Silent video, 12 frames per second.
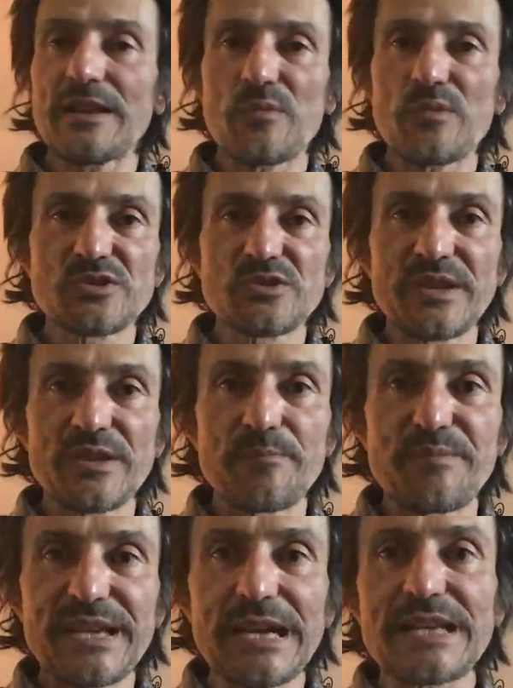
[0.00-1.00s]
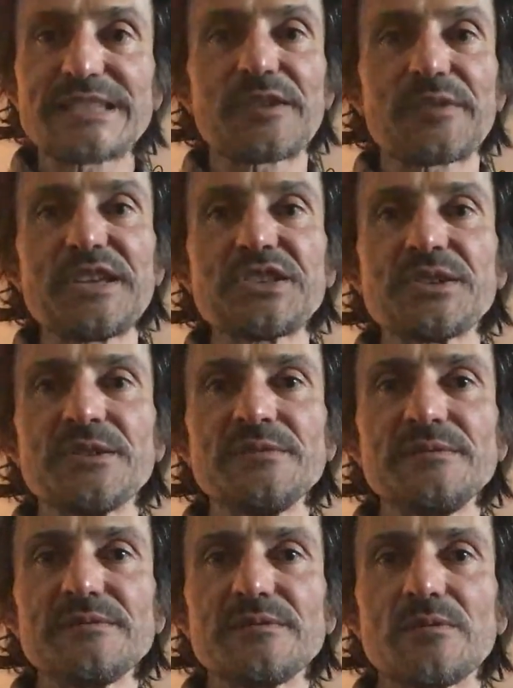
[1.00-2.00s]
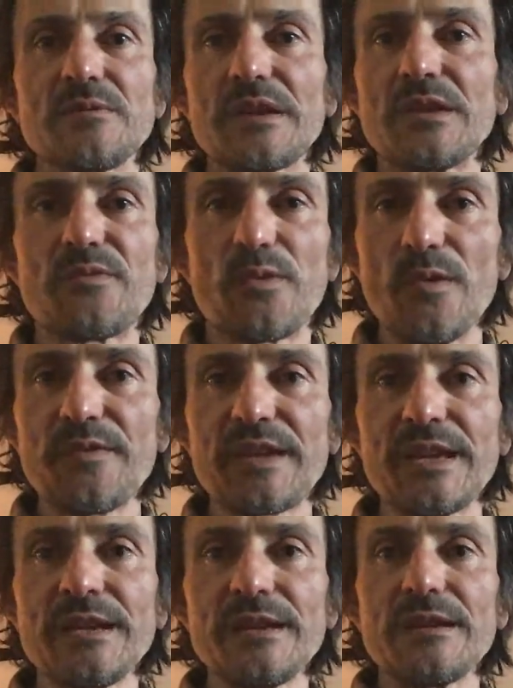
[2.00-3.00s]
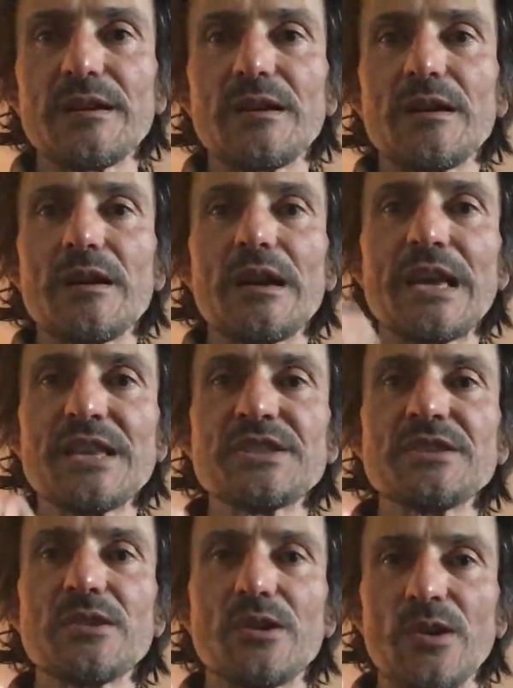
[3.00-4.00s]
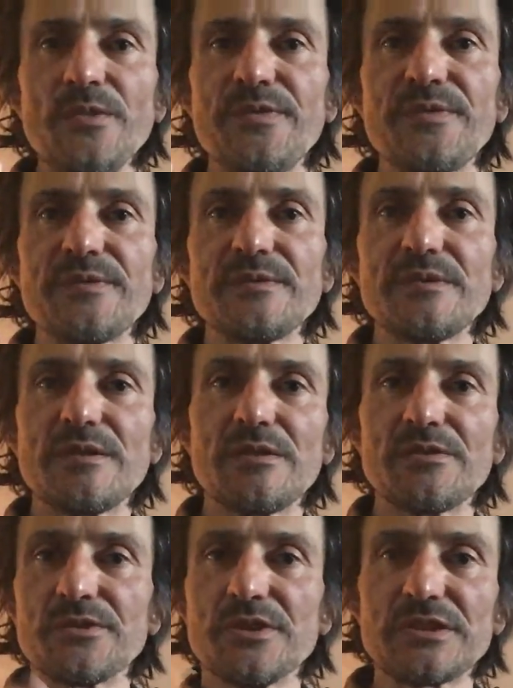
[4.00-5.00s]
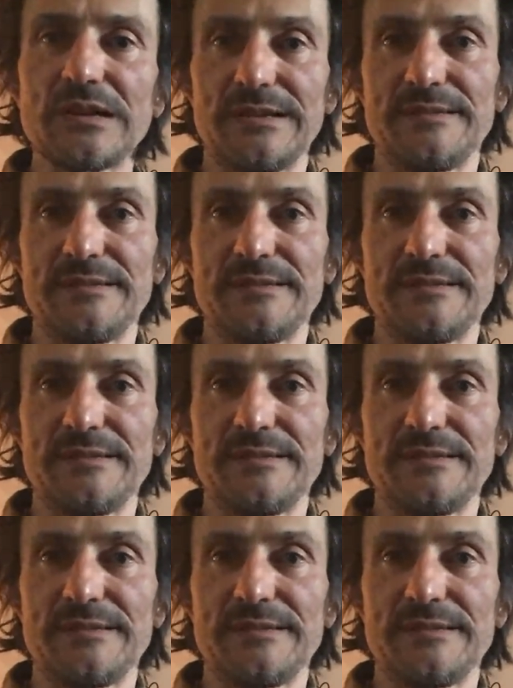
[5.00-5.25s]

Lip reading: doing a big acceleration in fourth gear, engine off, neutral.